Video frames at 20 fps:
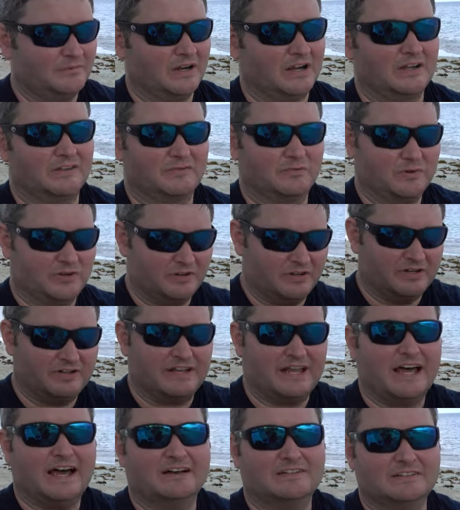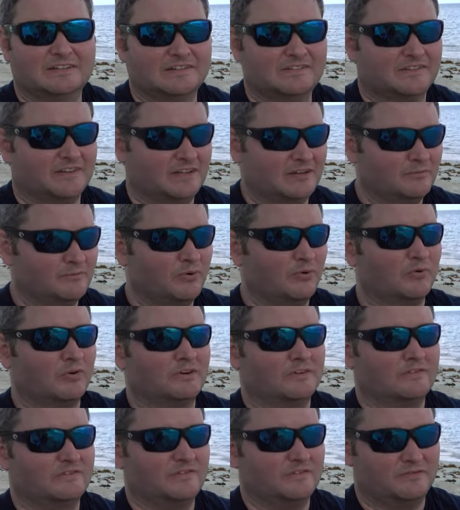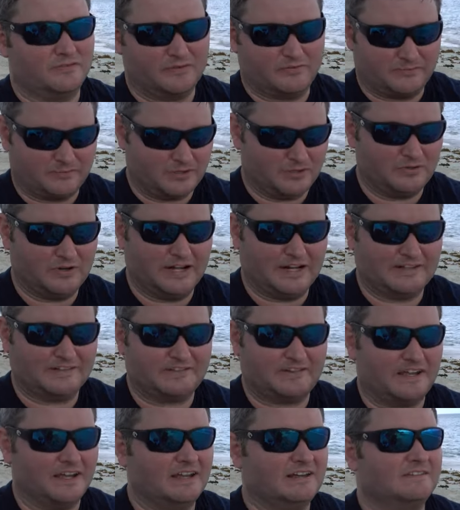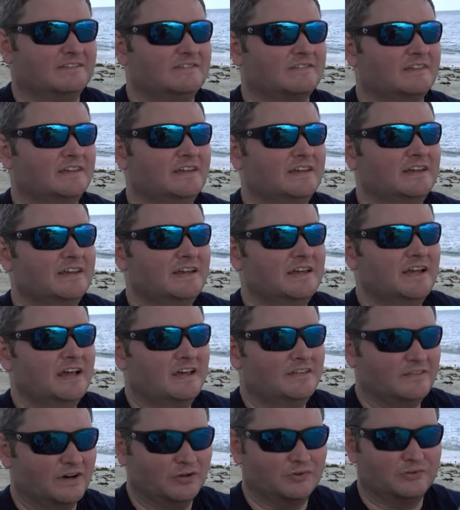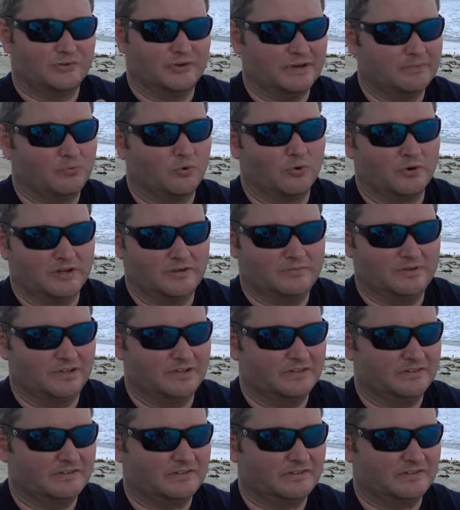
because when you're in the islands, imports, if you're from the United States, those are imported beers,